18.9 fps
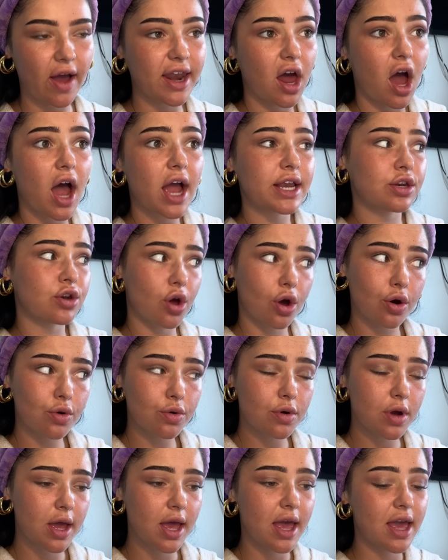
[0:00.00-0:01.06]
And I
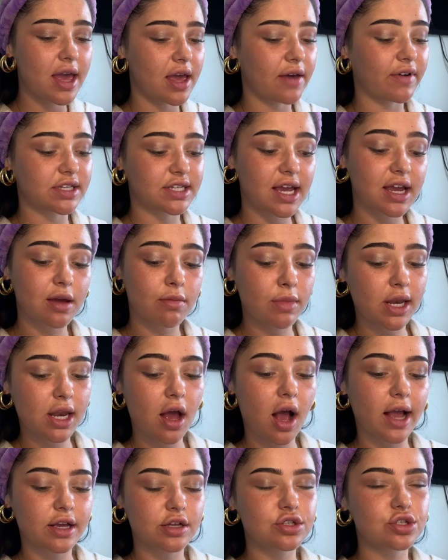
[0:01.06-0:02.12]
know if I take a minute,
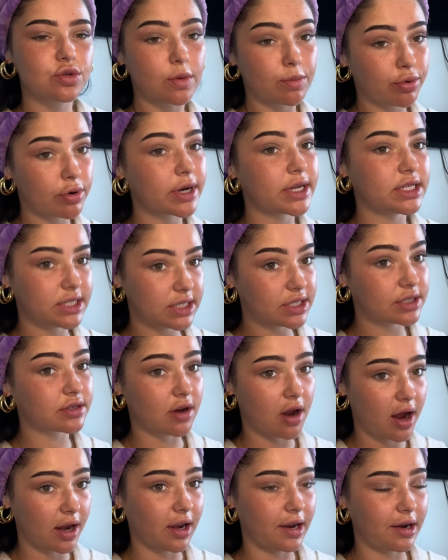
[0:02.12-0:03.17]
I can do a pretty decent
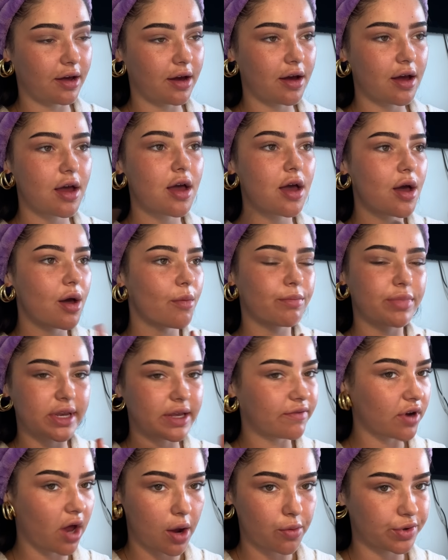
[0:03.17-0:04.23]
eyeliner, but
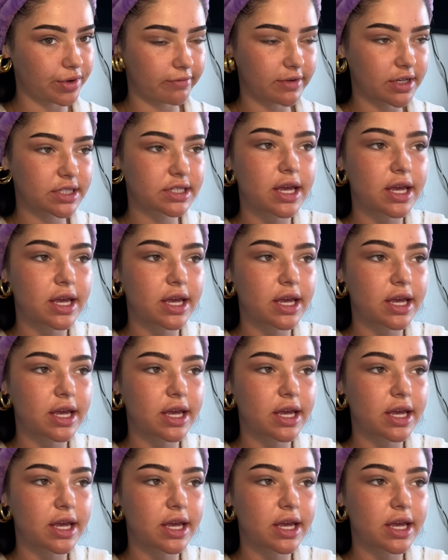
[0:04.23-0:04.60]
even I wouldn't risk